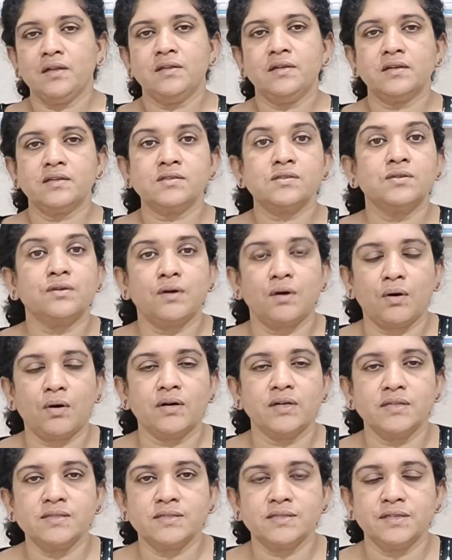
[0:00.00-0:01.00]
there is no
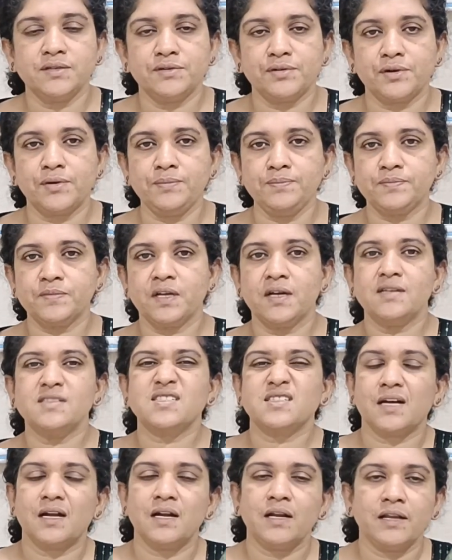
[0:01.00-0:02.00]
Horner syndrome,
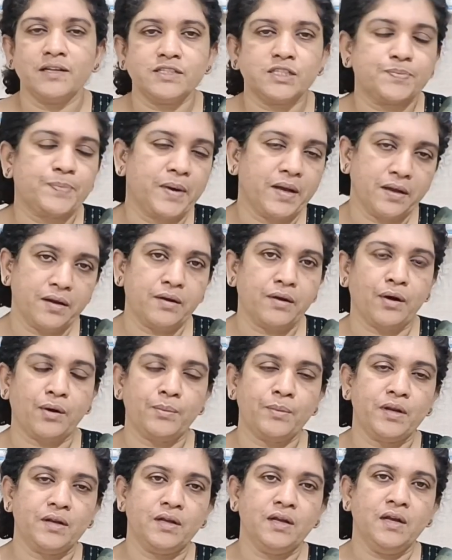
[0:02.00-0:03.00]
skull and spine
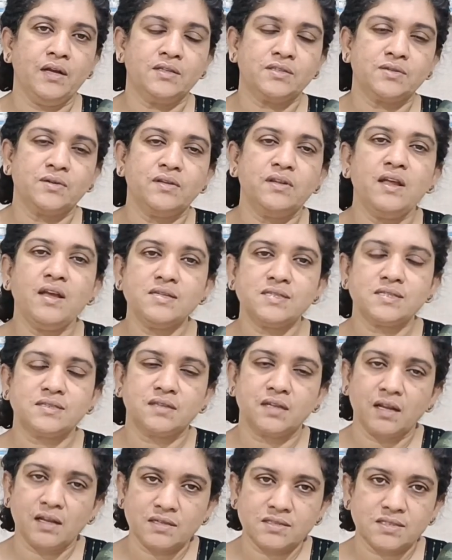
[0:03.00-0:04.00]
normal. So these
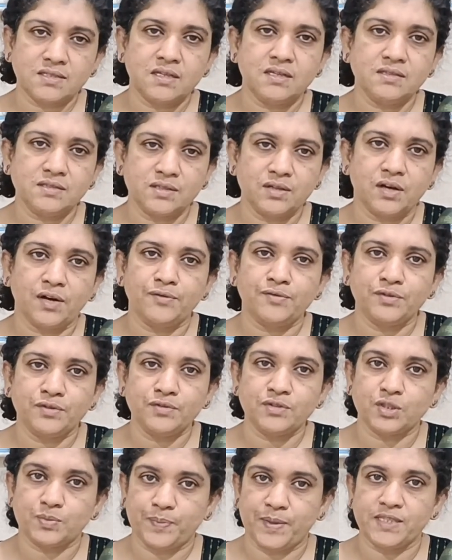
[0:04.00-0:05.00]
3 things you have
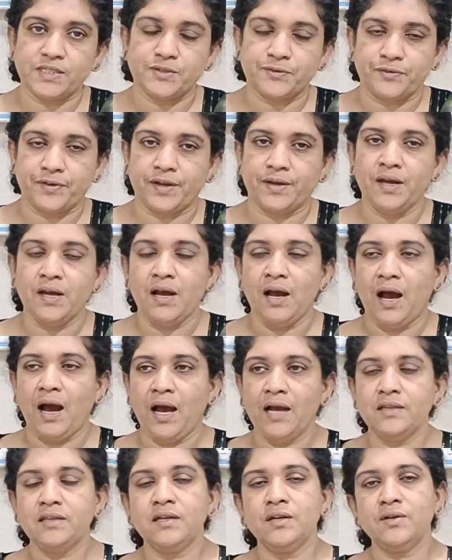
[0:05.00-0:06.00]
to specify.
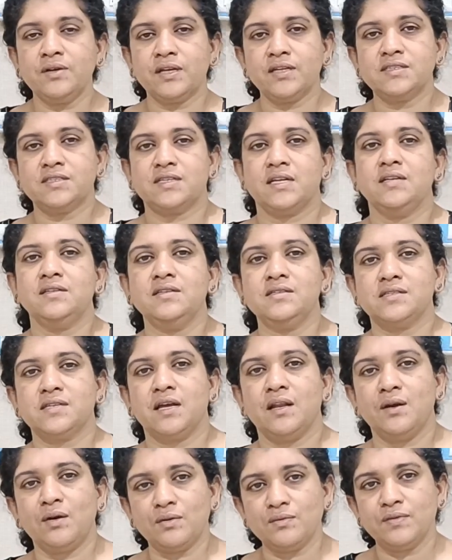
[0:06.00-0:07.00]
Either you can say this
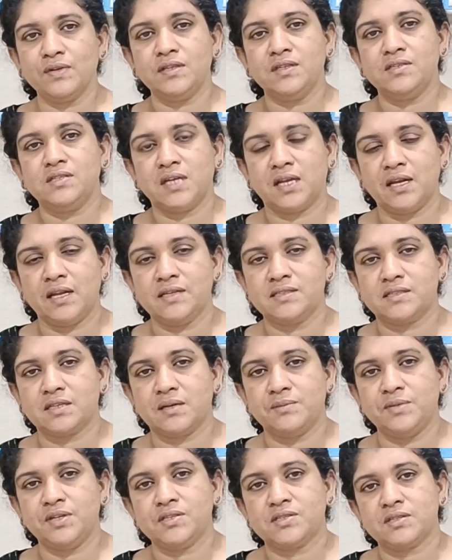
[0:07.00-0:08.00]
along with the general
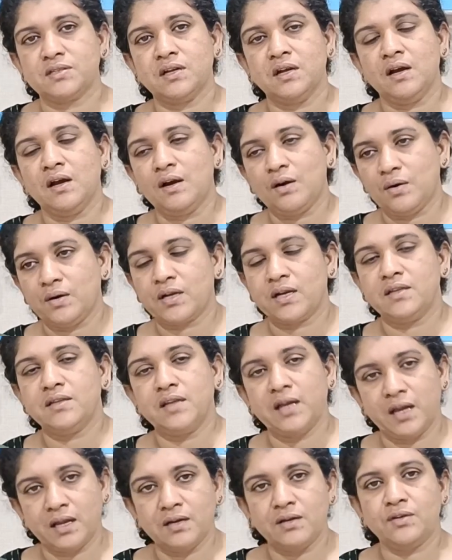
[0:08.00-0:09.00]
examination or at
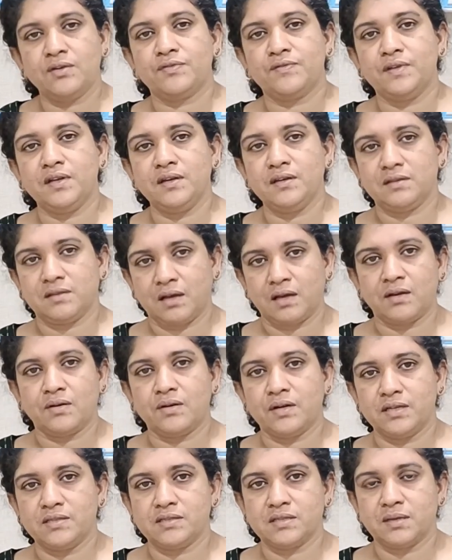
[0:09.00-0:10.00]
the end of the
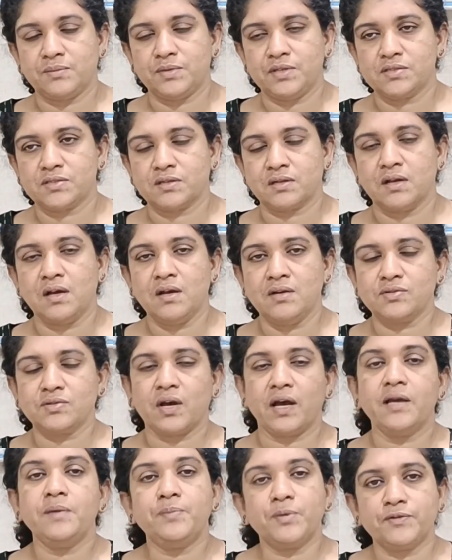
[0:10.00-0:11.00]
thyroid examination.
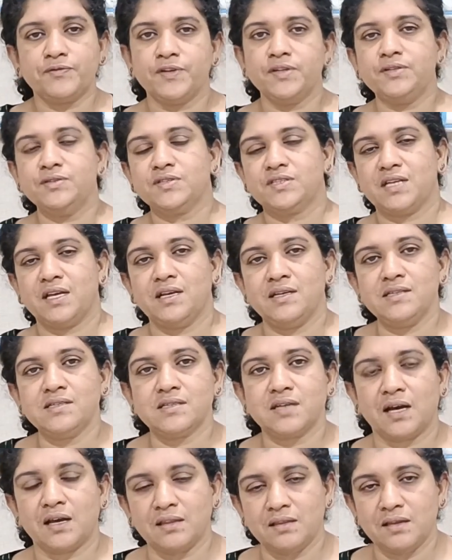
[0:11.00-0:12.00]
So I prefer to say
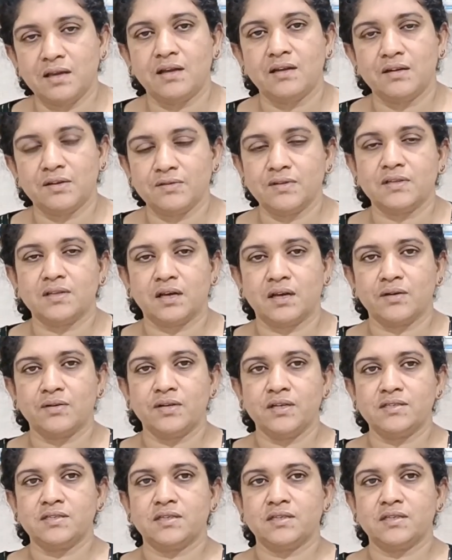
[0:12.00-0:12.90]
it at the end of the thyroid